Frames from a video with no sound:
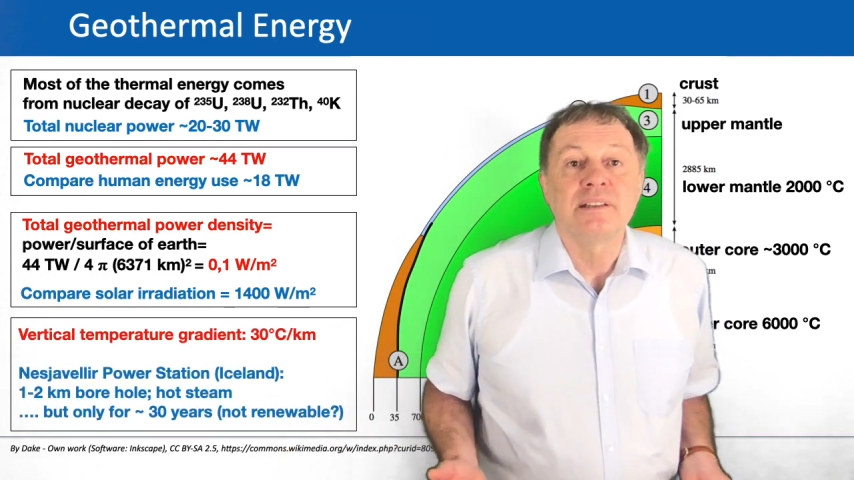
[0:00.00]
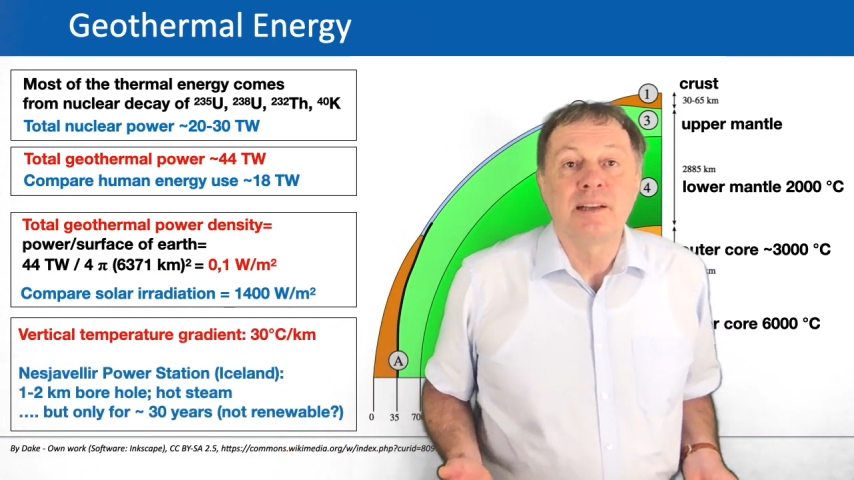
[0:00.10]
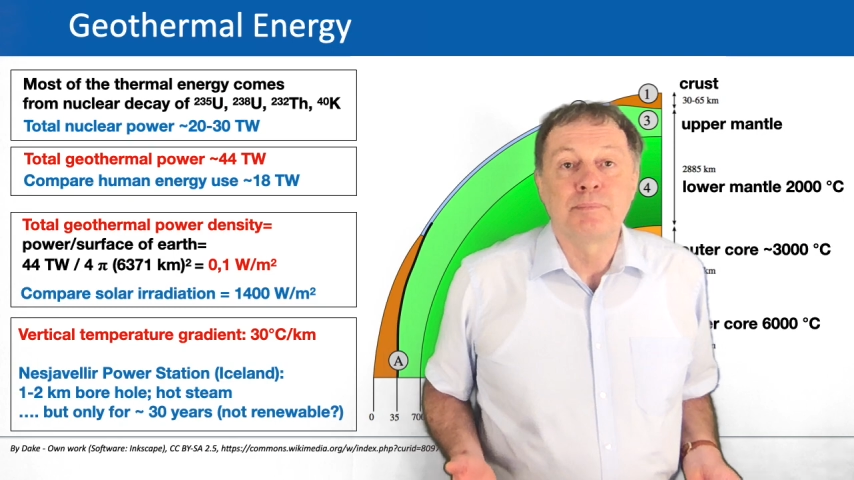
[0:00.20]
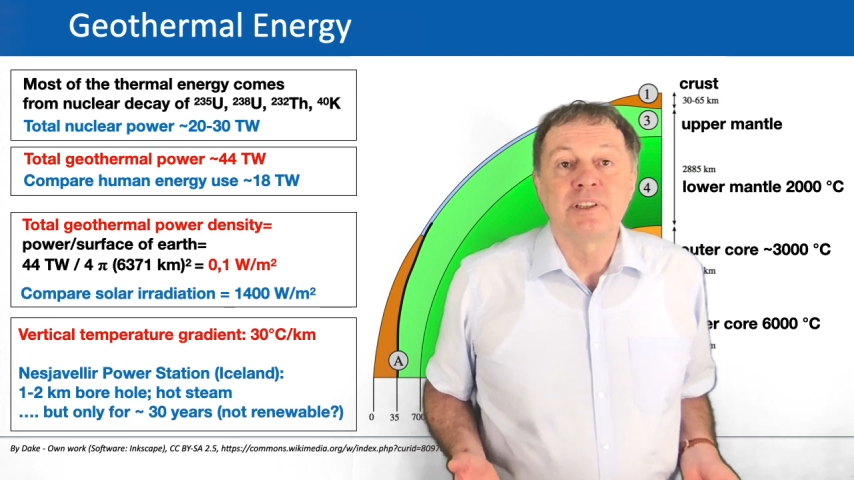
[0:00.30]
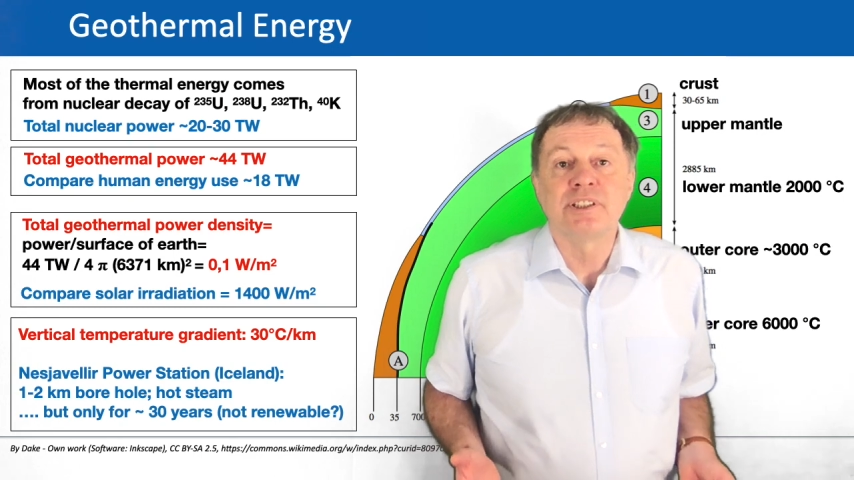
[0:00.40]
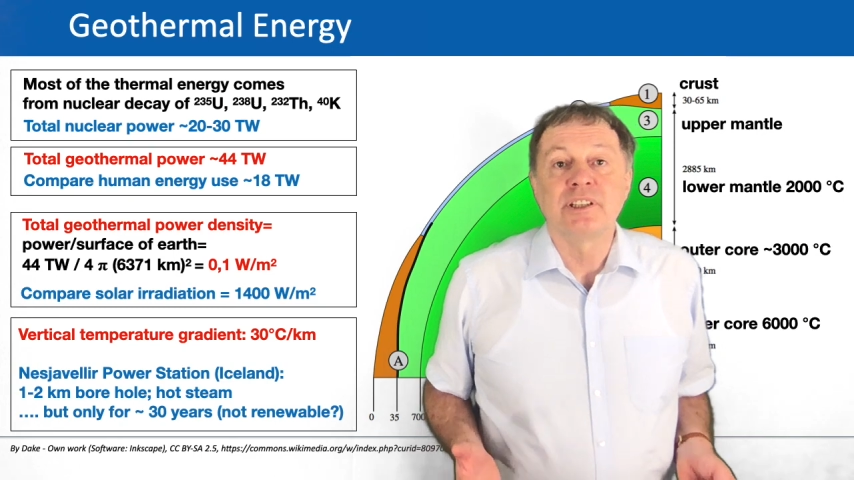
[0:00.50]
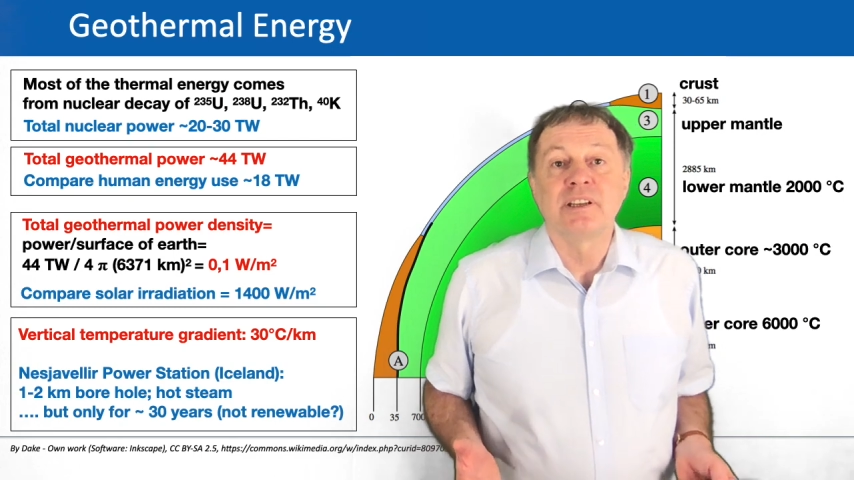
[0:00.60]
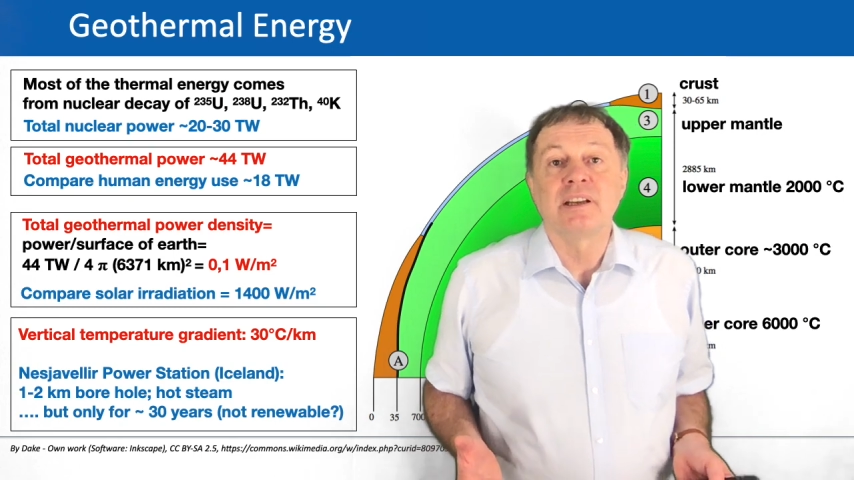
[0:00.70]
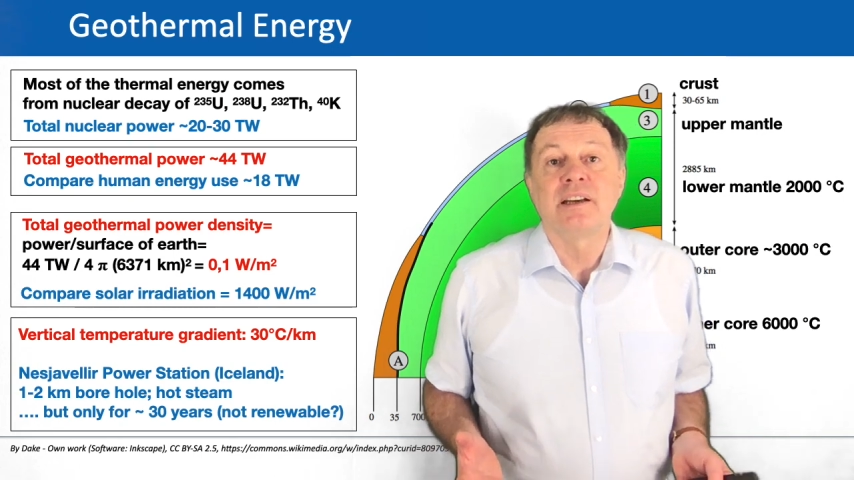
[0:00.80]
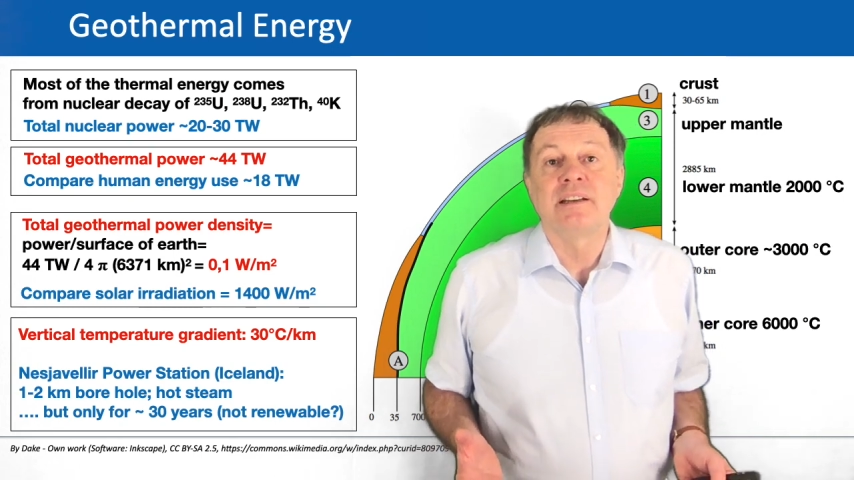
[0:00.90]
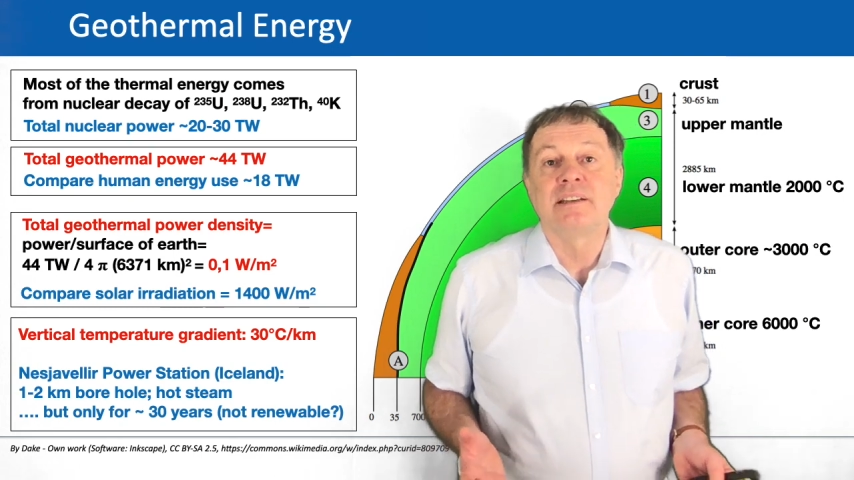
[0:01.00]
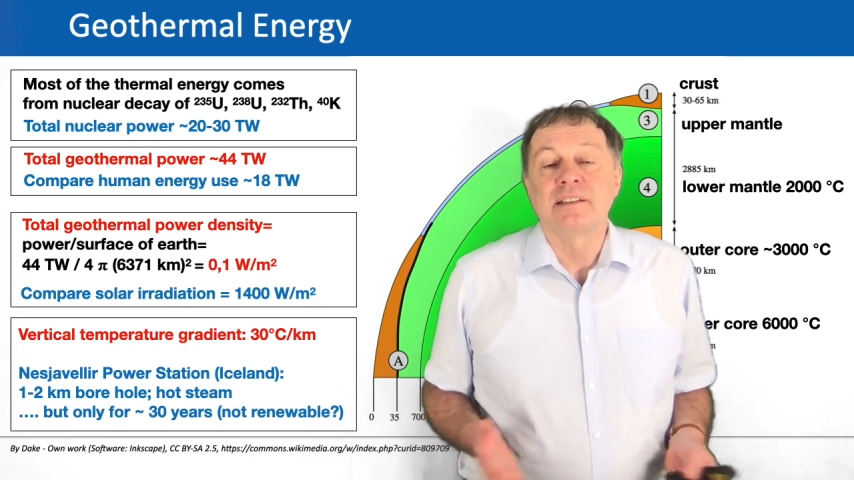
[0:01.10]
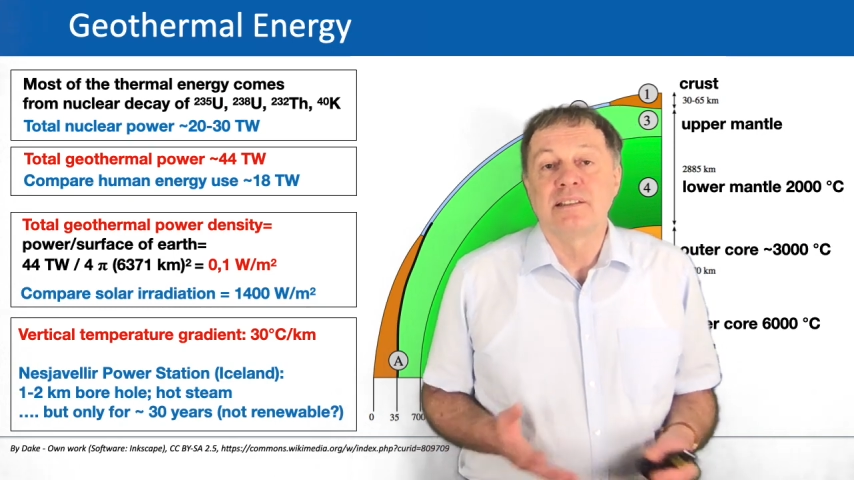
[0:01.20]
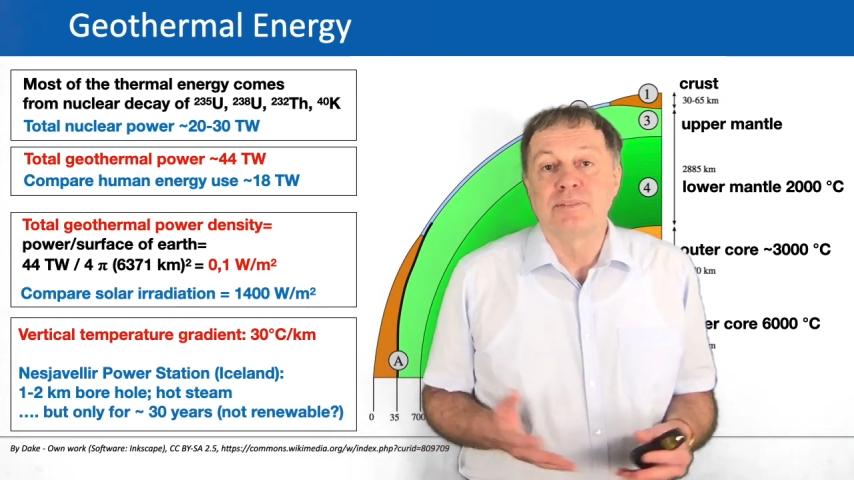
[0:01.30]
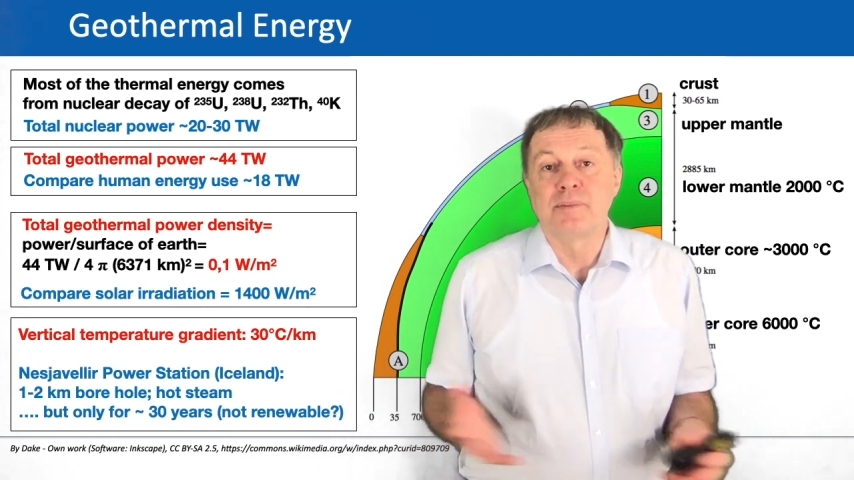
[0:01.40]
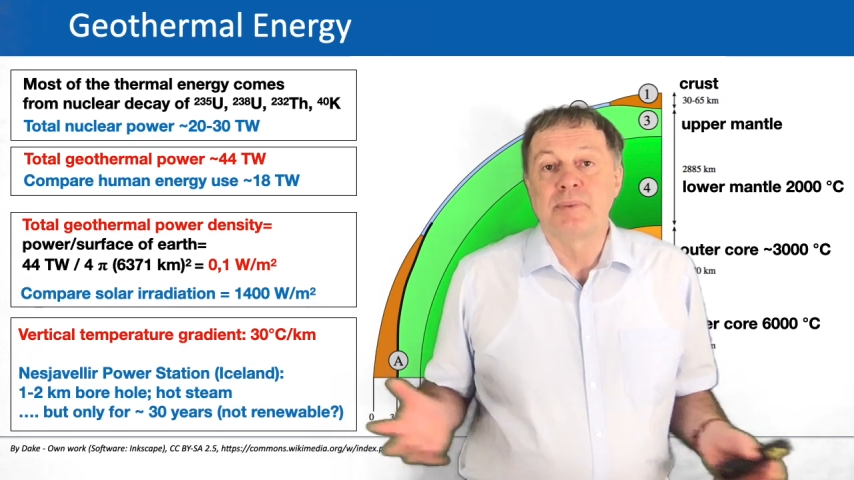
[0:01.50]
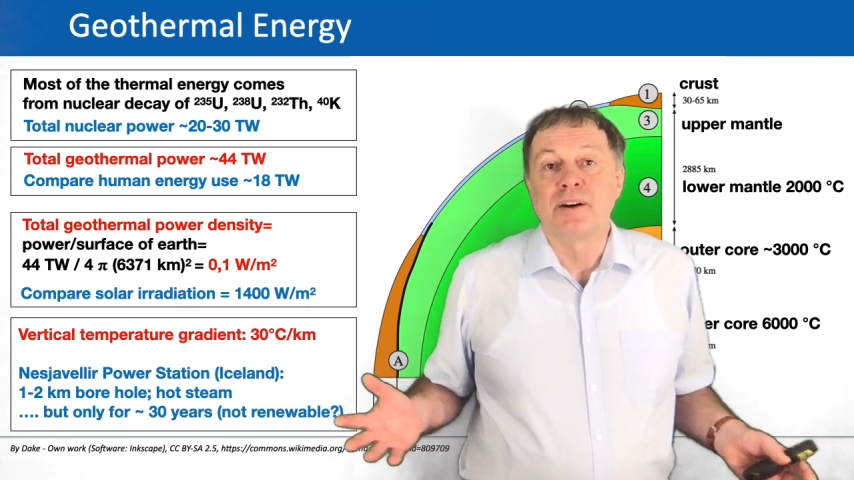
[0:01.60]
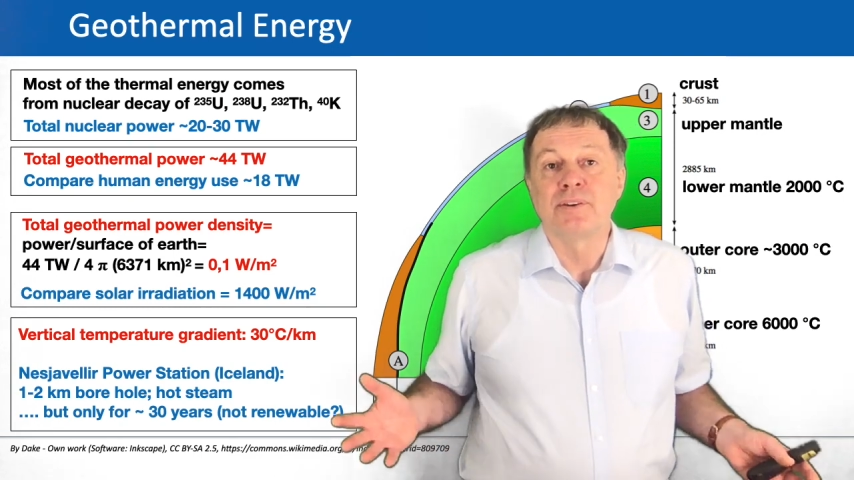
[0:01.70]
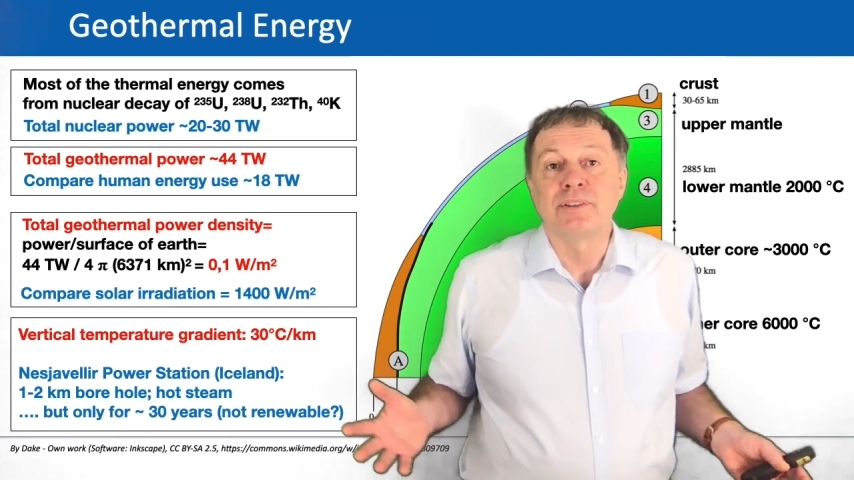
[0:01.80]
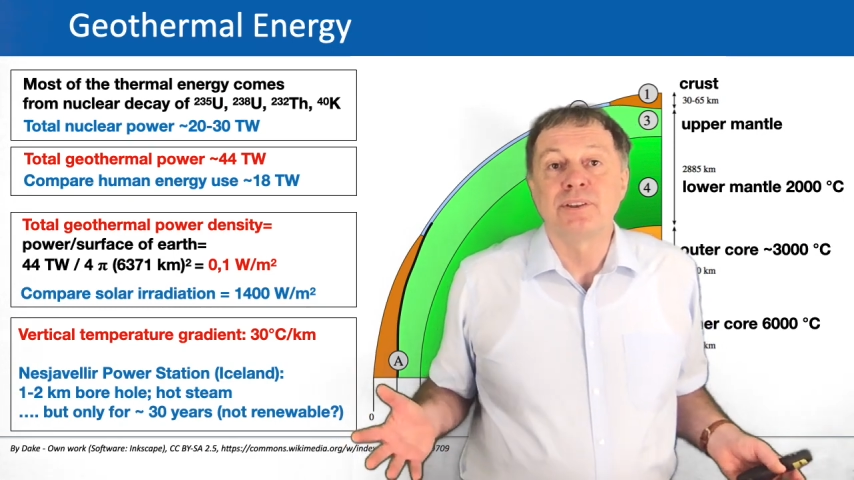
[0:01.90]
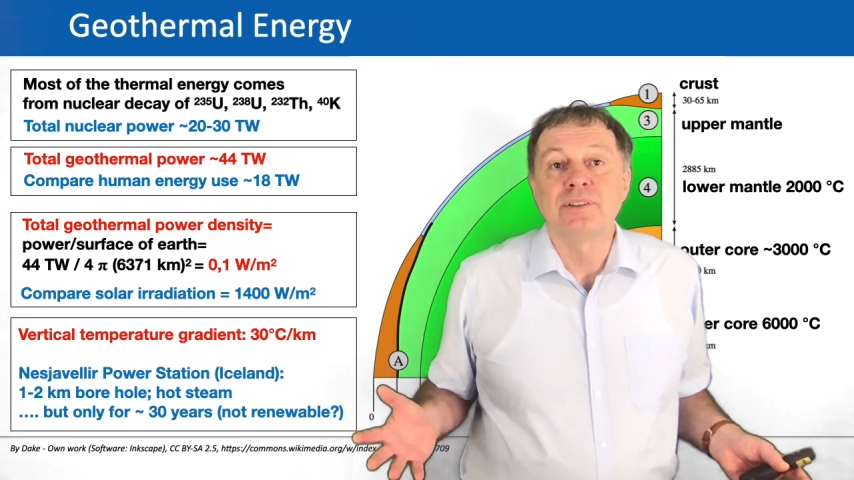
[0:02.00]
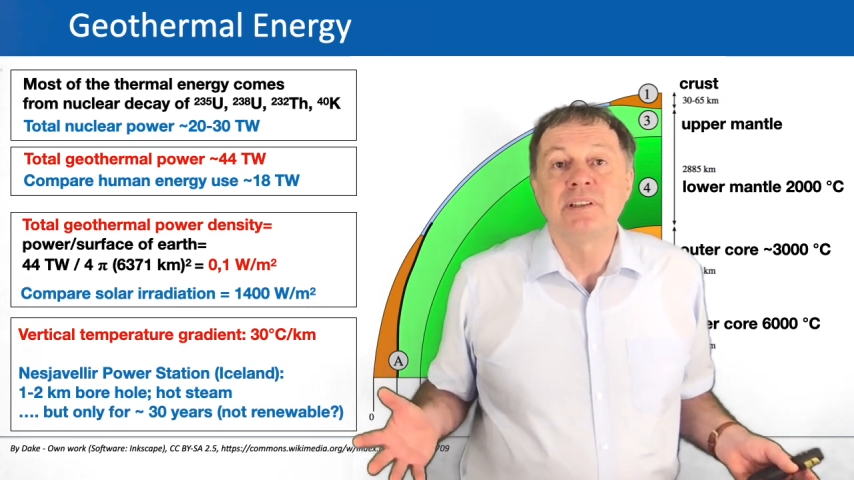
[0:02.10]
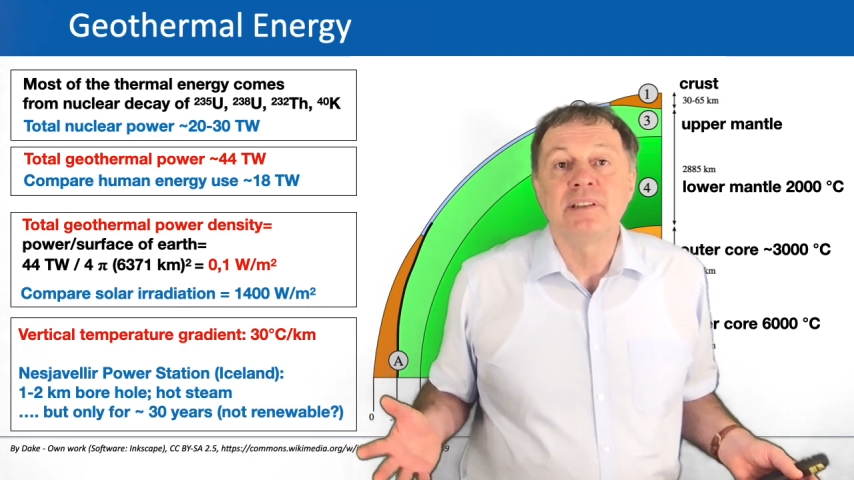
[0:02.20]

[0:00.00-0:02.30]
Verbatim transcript: temperature gradient of about thirty